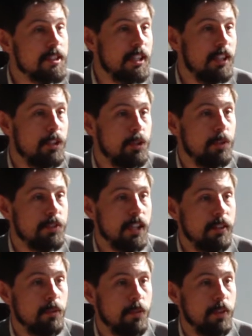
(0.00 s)
the TEU have
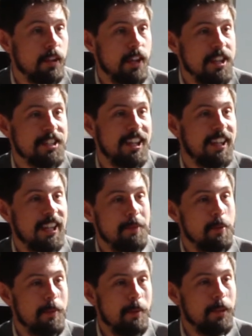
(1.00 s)
done on the hashtag
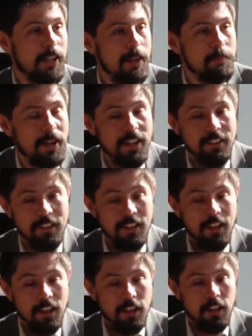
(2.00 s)
Keep It Public campaign.
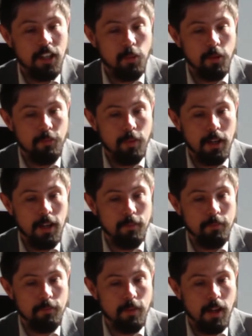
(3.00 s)
You know, we've
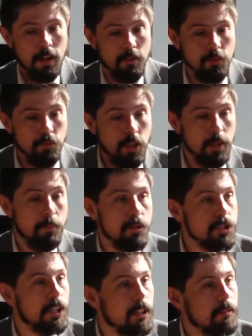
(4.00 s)
been really
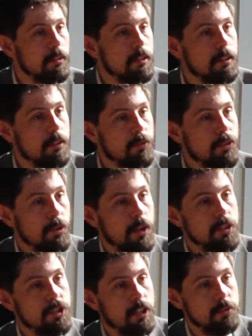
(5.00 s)
pushing it through
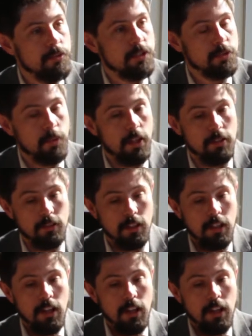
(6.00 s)
our channels as well.